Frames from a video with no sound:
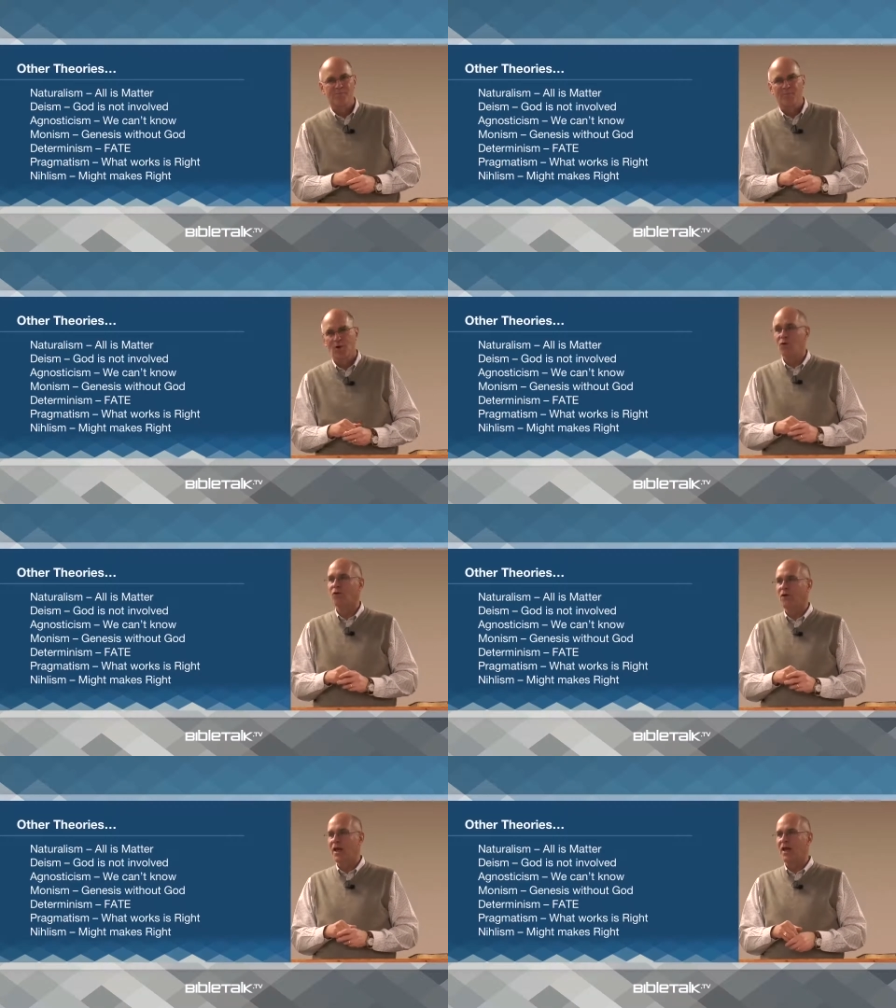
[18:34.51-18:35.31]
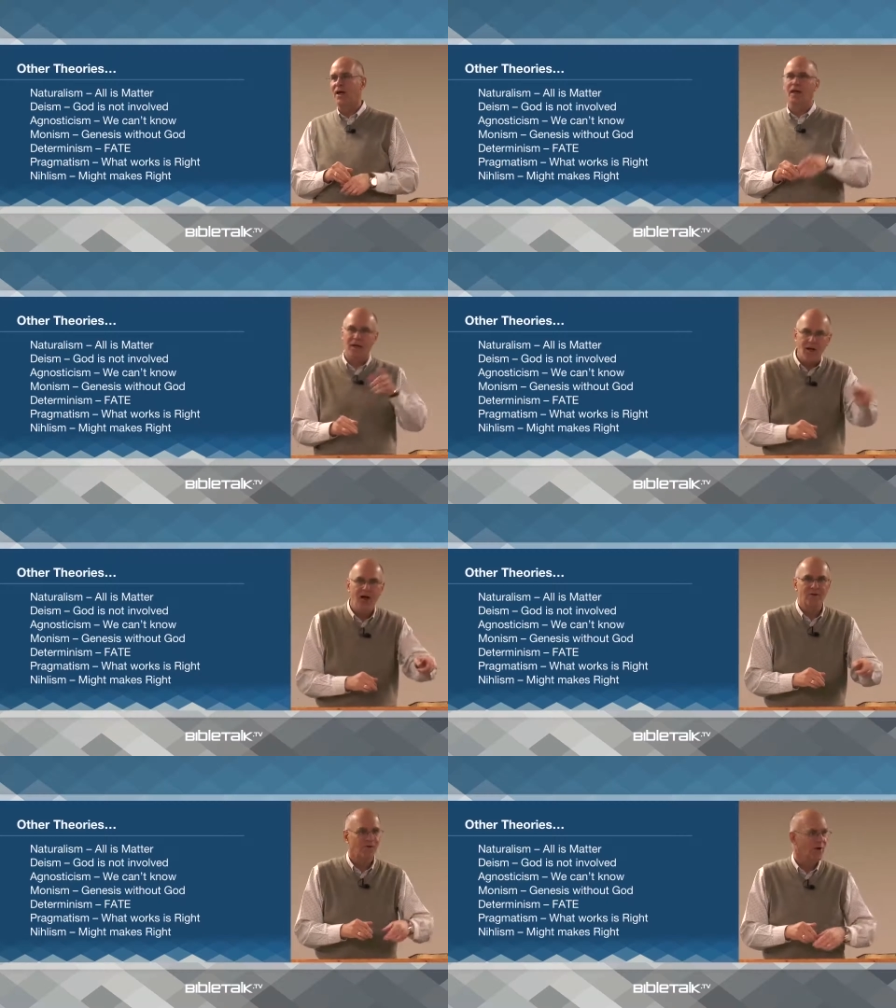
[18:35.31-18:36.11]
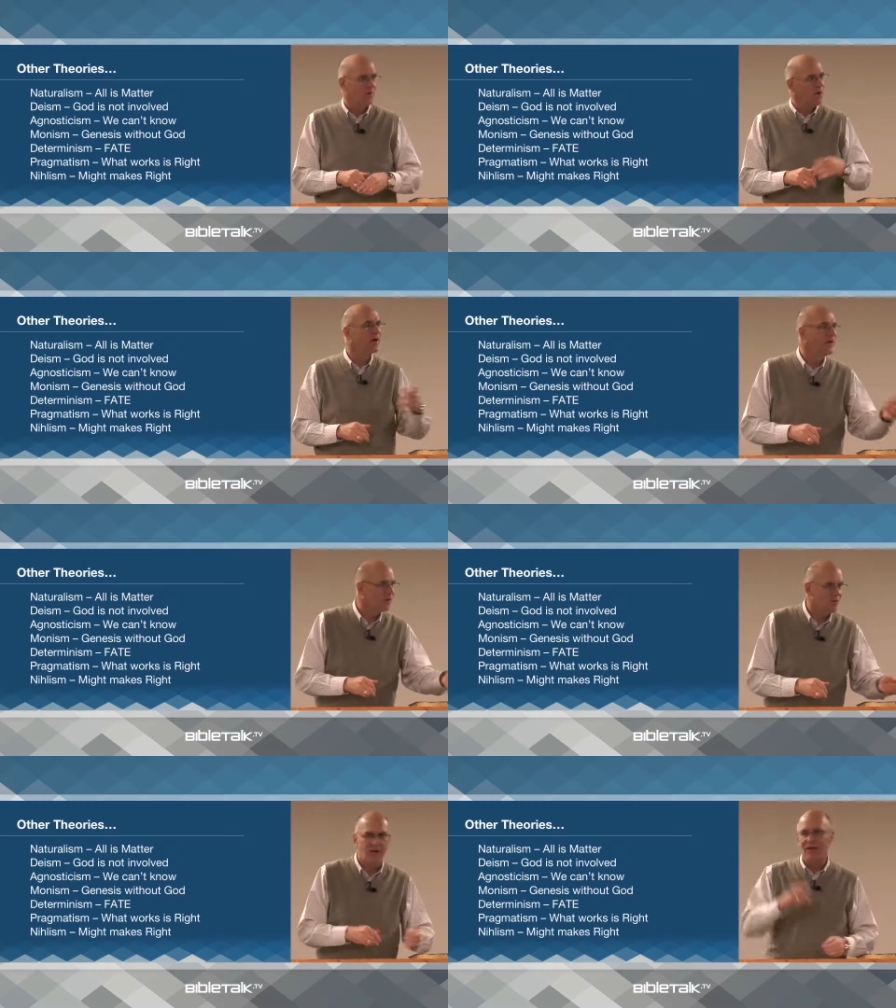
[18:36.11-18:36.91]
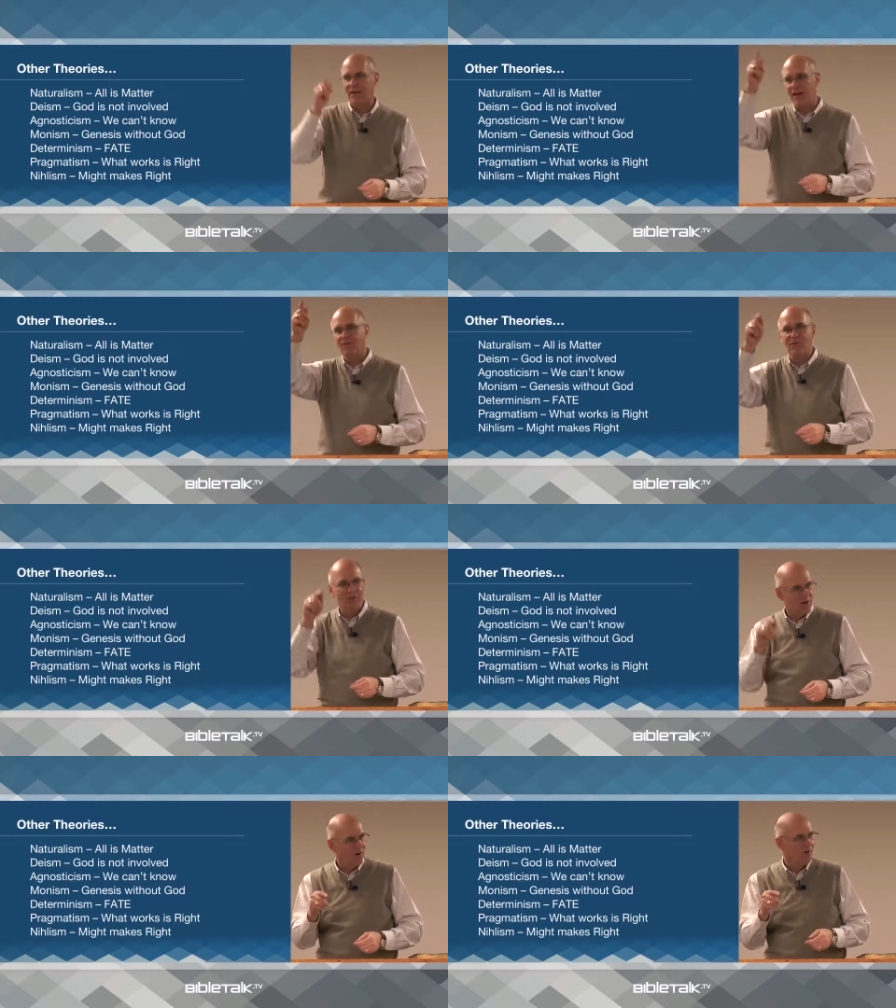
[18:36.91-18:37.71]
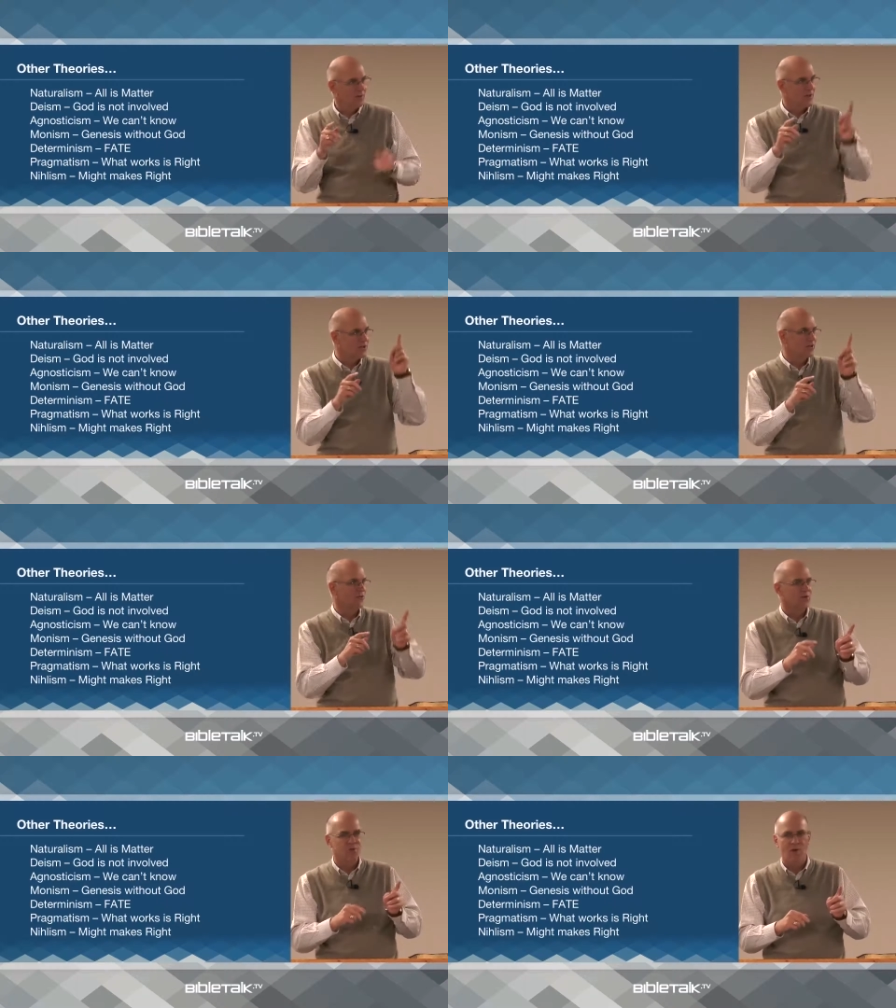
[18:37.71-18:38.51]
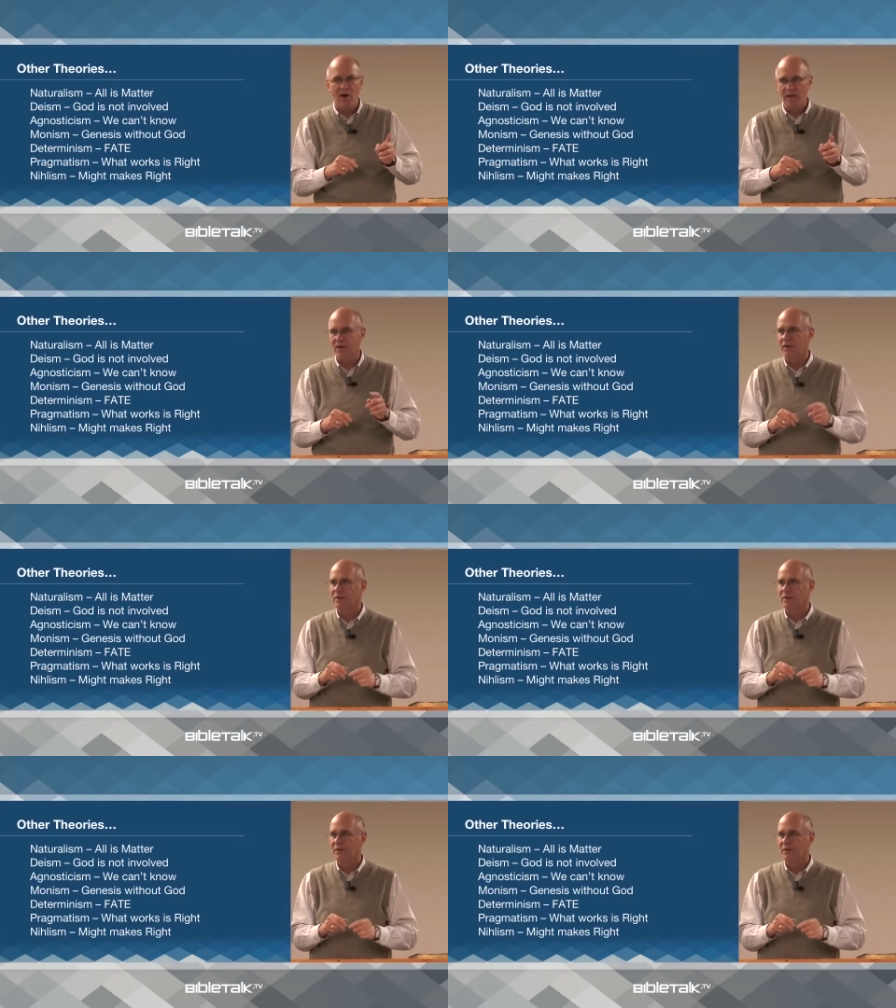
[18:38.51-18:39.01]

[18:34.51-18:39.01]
Who created it? God created it. What did He create? The heavens and the earth. That's just verse 1.